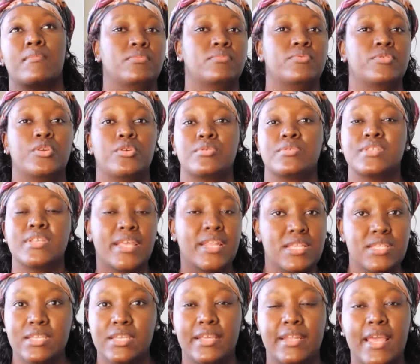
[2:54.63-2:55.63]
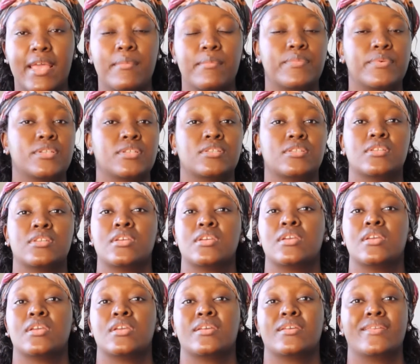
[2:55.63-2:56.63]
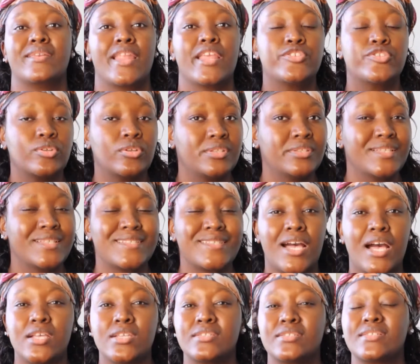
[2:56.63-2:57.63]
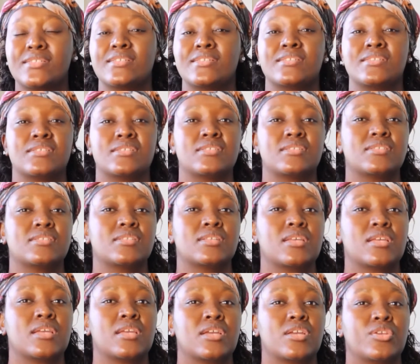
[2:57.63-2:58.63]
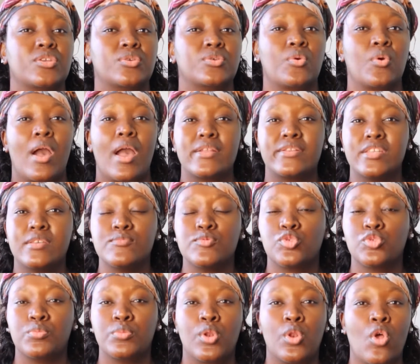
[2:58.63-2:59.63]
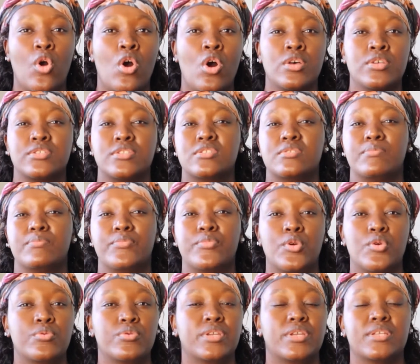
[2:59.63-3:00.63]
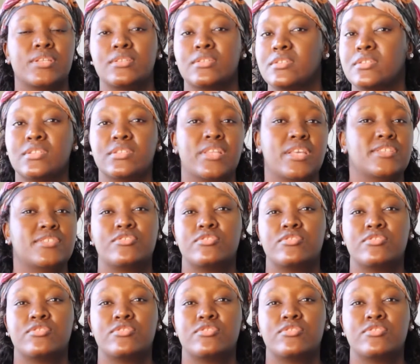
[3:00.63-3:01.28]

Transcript: because anything can happen. Natural disasters, your items could be lost, broken. There's